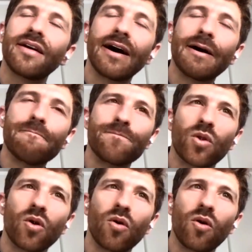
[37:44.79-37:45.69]
Um,
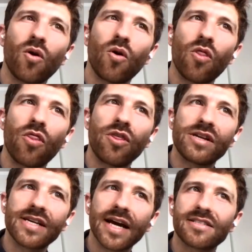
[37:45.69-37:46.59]
the
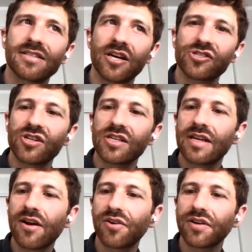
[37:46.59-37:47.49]
Texas
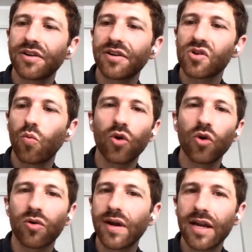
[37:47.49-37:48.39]
secessionist narratives weren't
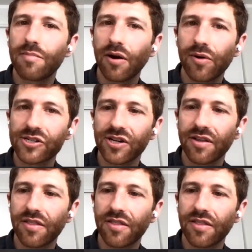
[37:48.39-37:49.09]
created by Russia.